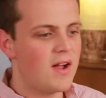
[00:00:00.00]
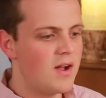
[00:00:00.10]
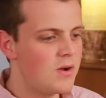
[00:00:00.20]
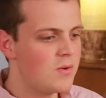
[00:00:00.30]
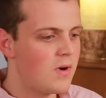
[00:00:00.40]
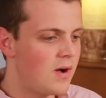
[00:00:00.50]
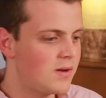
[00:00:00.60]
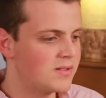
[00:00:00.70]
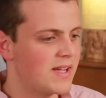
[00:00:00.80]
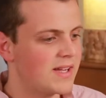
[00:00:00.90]
oh,
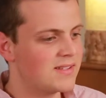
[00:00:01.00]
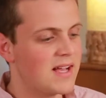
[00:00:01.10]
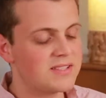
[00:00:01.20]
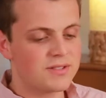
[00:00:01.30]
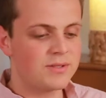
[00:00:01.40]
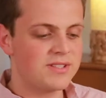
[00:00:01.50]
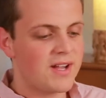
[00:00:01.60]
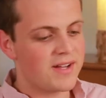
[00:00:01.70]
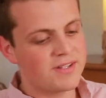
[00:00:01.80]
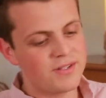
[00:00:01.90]
all like classical
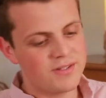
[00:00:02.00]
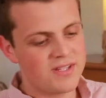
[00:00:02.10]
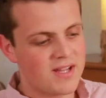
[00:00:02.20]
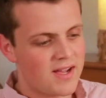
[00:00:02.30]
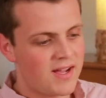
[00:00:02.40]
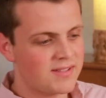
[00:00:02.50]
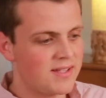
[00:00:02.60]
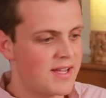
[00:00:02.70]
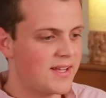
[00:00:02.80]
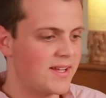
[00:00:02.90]
da da do da da
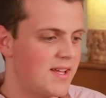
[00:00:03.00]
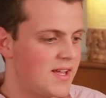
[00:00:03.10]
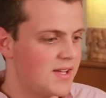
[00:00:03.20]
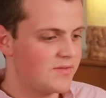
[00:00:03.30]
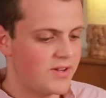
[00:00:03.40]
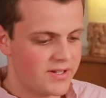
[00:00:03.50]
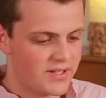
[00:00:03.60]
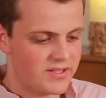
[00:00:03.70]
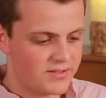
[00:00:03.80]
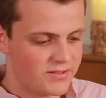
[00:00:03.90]
like
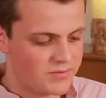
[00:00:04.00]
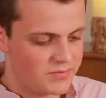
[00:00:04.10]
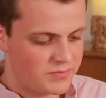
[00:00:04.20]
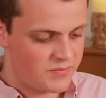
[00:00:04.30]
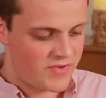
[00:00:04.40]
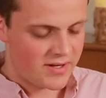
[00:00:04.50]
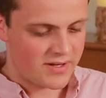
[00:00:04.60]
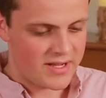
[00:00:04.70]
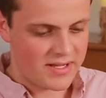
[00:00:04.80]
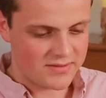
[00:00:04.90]
very,
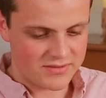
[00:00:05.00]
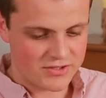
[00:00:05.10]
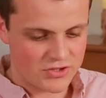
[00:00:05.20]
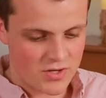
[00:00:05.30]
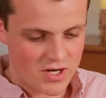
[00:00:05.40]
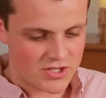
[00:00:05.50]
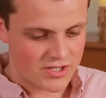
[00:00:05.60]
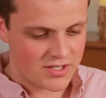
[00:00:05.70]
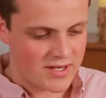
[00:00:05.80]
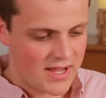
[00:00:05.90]
very
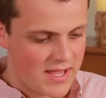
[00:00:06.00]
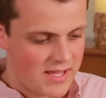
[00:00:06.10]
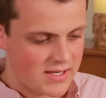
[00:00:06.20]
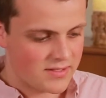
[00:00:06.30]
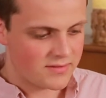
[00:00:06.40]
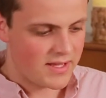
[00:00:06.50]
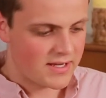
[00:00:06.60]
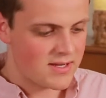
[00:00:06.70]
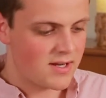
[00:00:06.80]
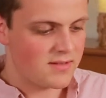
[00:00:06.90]
structured and
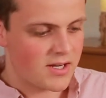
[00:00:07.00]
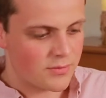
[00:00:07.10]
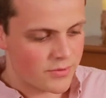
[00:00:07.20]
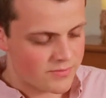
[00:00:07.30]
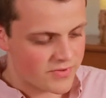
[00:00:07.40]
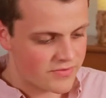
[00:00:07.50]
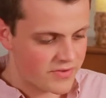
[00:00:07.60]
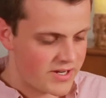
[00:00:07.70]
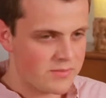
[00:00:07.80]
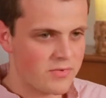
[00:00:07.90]
like not a lot of room for
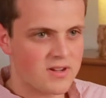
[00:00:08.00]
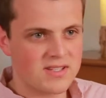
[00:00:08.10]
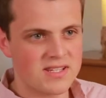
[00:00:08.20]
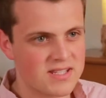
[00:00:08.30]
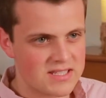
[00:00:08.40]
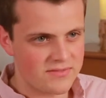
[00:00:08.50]
freedom or artistic